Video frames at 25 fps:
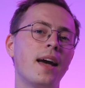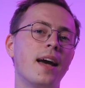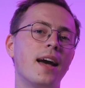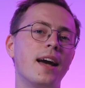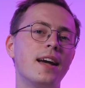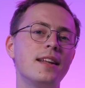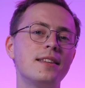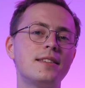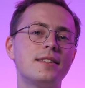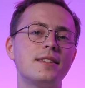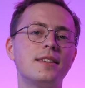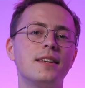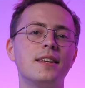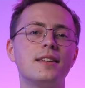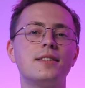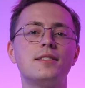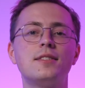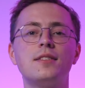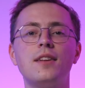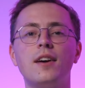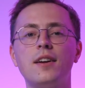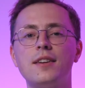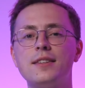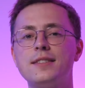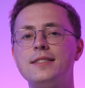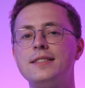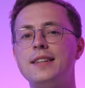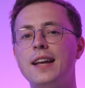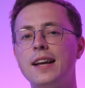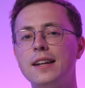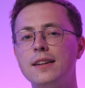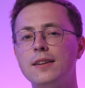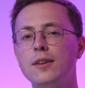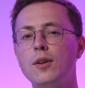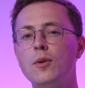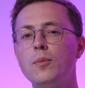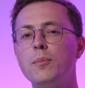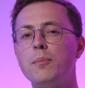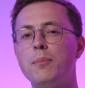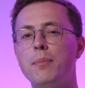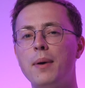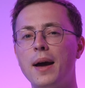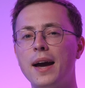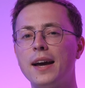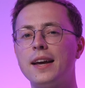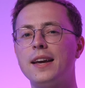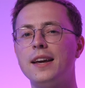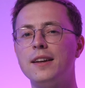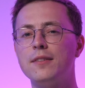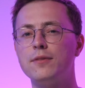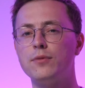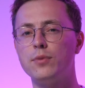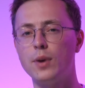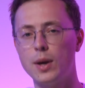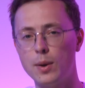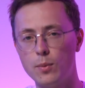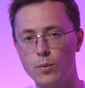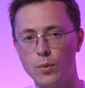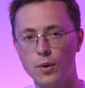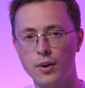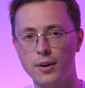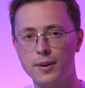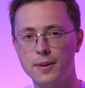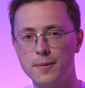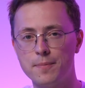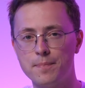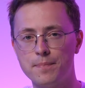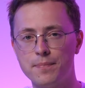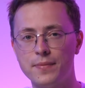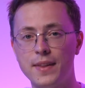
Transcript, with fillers: Hence, it's not a standalone backend framework.